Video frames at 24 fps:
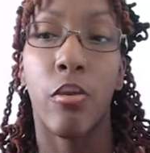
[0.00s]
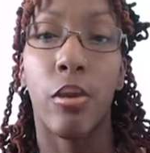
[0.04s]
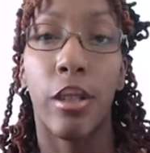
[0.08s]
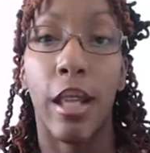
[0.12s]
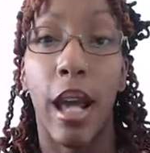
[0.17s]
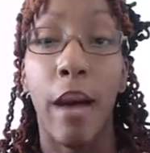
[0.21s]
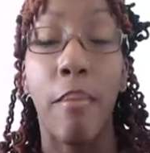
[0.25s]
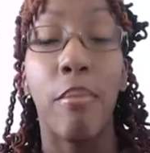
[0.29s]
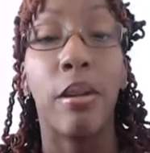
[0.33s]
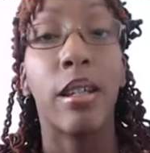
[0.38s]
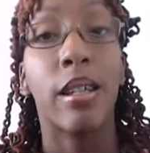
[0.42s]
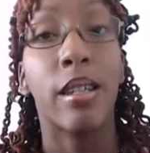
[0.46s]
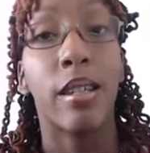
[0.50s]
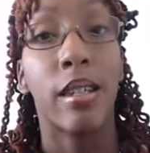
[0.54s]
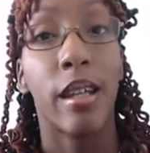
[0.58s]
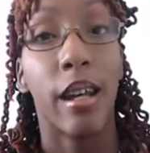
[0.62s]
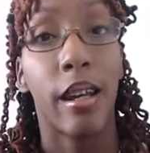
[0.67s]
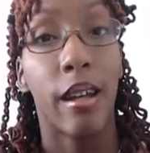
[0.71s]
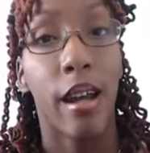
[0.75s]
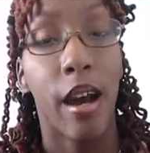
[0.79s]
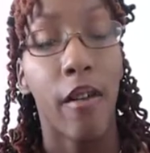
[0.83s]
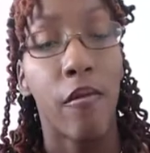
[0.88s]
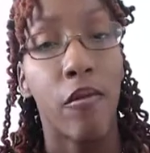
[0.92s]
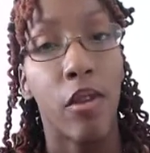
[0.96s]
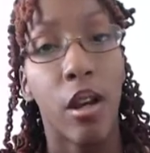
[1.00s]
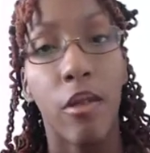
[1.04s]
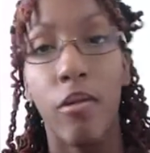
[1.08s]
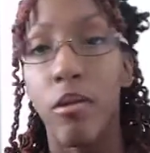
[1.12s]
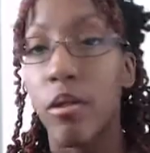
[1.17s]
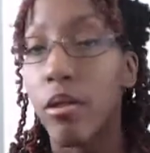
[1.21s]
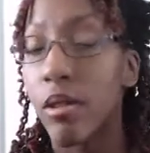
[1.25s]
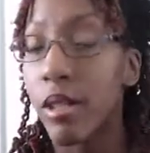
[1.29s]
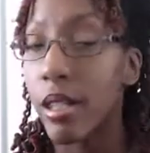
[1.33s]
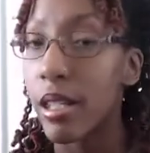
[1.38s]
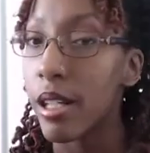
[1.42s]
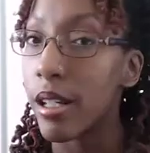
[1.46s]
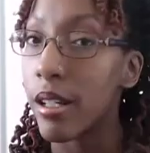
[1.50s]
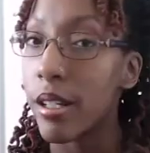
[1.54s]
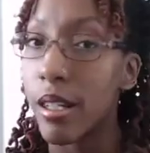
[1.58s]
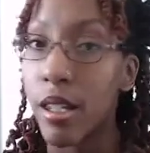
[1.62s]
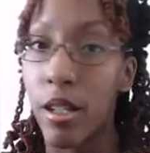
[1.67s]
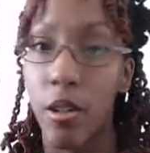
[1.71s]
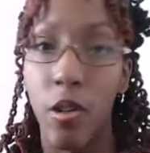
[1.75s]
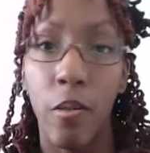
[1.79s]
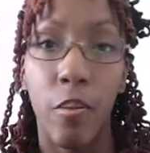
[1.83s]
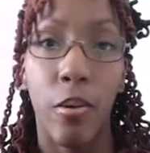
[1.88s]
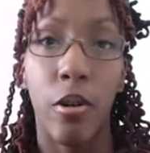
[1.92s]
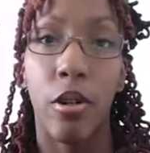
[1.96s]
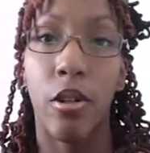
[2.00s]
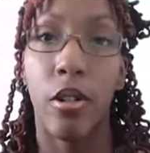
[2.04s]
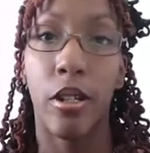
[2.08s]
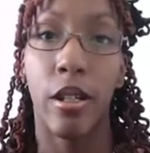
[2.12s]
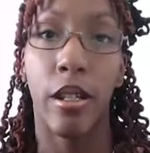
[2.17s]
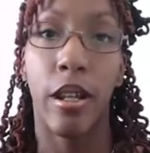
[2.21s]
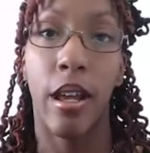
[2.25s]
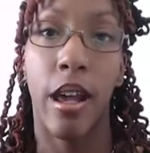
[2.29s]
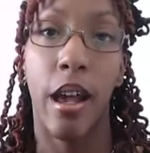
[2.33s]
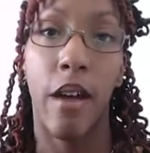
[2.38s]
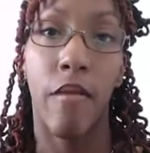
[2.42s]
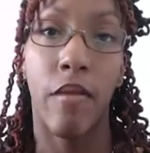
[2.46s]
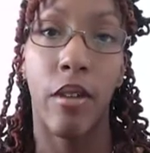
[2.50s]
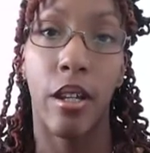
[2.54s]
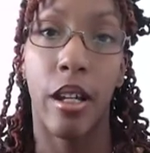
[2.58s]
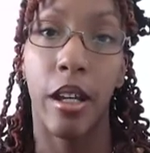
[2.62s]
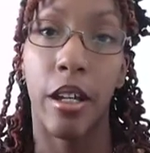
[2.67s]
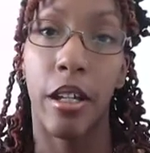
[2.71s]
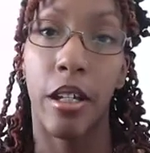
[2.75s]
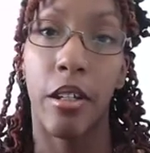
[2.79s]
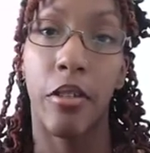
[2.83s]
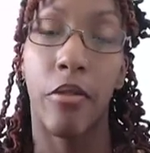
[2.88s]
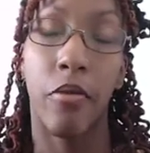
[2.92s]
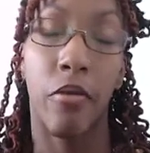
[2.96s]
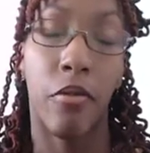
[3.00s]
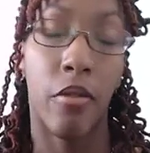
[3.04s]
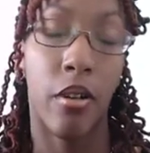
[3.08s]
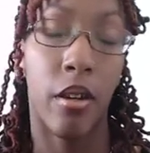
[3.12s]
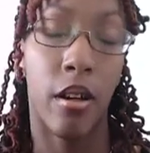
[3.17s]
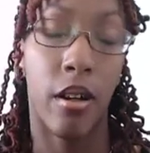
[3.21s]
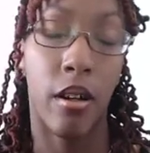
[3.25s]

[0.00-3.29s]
that being said, I've never seen a single person have a negative